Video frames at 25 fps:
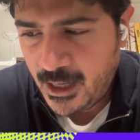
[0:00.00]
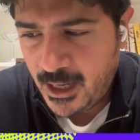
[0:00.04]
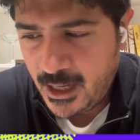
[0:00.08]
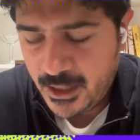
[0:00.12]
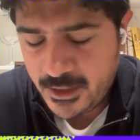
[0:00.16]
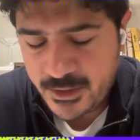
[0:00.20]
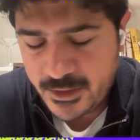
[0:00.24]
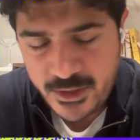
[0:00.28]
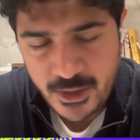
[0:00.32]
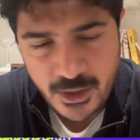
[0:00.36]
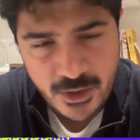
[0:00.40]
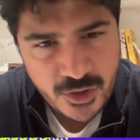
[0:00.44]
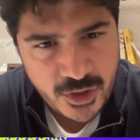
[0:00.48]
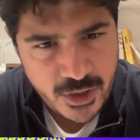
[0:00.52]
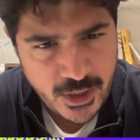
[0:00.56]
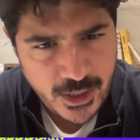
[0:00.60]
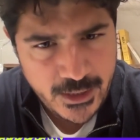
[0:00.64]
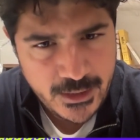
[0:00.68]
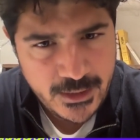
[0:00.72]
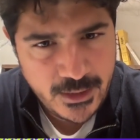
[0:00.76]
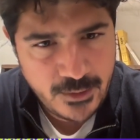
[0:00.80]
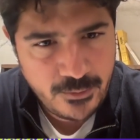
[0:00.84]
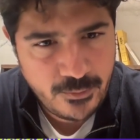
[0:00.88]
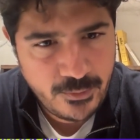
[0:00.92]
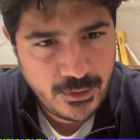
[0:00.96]

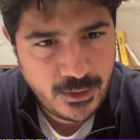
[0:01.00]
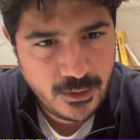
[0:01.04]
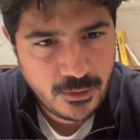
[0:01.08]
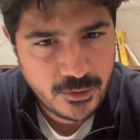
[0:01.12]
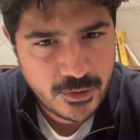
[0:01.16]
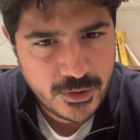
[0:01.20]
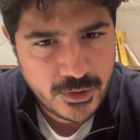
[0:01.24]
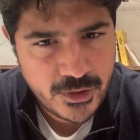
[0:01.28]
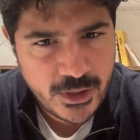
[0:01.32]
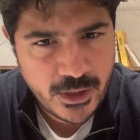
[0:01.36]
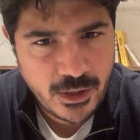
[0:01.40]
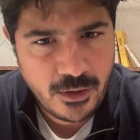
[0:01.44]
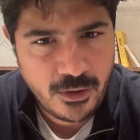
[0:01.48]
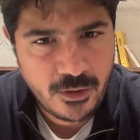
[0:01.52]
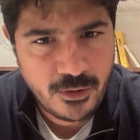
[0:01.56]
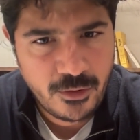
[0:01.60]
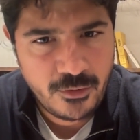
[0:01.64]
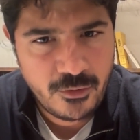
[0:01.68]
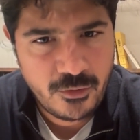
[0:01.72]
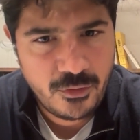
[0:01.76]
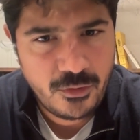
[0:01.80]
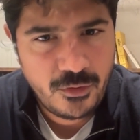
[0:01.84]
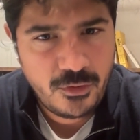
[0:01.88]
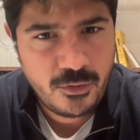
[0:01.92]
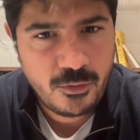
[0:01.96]
associated with launching
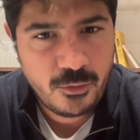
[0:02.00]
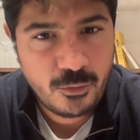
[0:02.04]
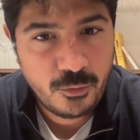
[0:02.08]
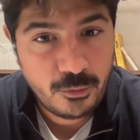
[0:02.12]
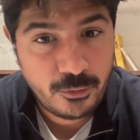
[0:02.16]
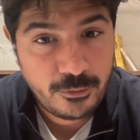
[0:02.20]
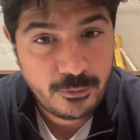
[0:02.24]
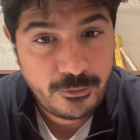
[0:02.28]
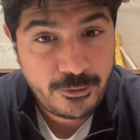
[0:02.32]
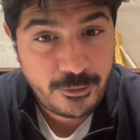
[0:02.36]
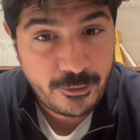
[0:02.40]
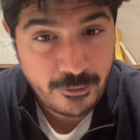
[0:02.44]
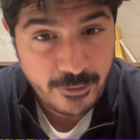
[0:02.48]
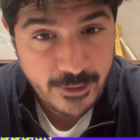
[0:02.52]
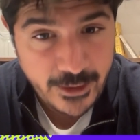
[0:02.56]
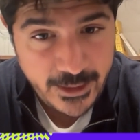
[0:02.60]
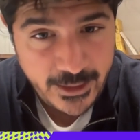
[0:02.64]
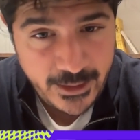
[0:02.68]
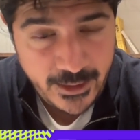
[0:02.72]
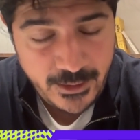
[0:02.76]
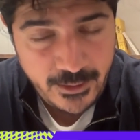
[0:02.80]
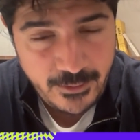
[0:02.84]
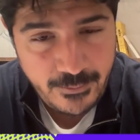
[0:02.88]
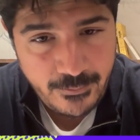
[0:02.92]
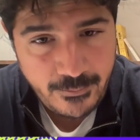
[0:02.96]
on all
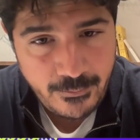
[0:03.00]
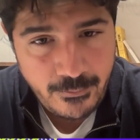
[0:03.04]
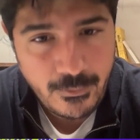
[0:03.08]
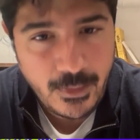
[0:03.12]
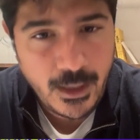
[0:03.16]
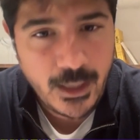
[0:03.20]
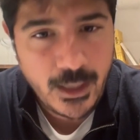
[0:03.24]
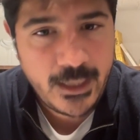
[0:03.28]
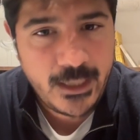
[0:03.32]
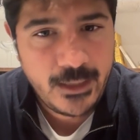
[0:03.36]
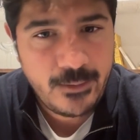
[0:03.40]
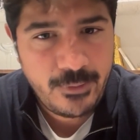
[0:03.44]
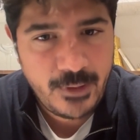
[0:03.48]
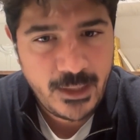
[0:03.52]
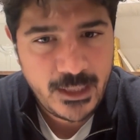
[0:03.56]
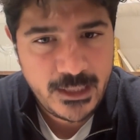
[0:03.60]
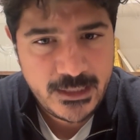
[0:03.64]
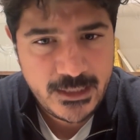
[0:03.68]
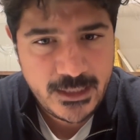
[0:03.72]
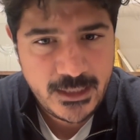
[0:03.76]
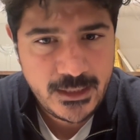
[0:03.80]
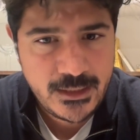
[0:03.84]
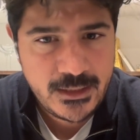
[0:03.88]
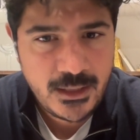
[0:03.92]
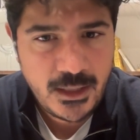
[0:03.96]
three
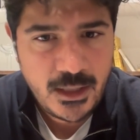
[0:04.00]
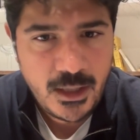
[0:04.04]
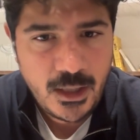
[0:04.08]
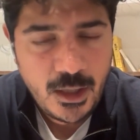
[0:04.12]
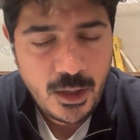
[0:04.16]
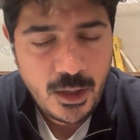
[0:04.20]
marketplaces,